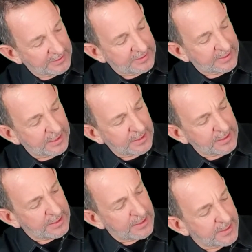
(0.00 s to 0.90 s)

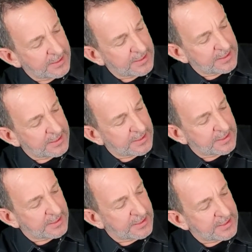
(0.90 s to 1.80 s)
little
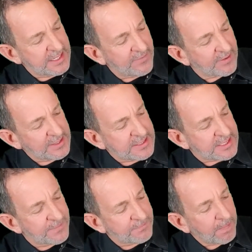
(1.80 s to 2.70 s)

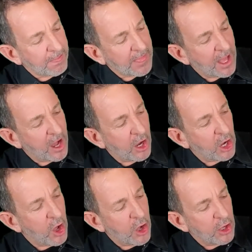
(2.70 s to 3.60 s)
divots
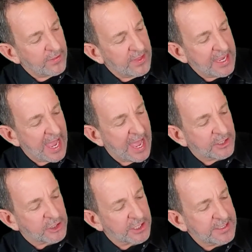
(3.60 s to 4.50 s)
along the
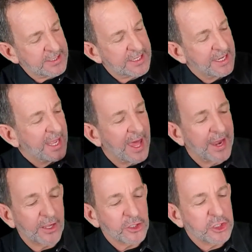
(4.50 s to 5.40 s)
edges, and
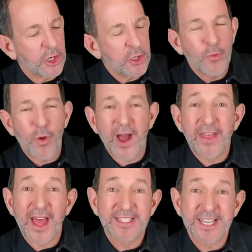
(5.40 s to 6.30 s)
I'll show you why
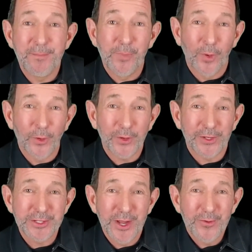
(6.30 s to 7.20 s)
that's
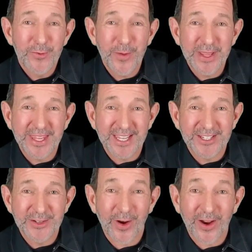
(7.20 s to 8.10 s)
important when we get
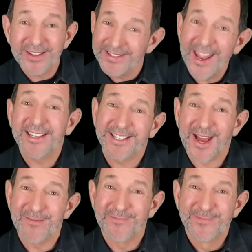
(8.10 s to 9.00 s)
to our next step.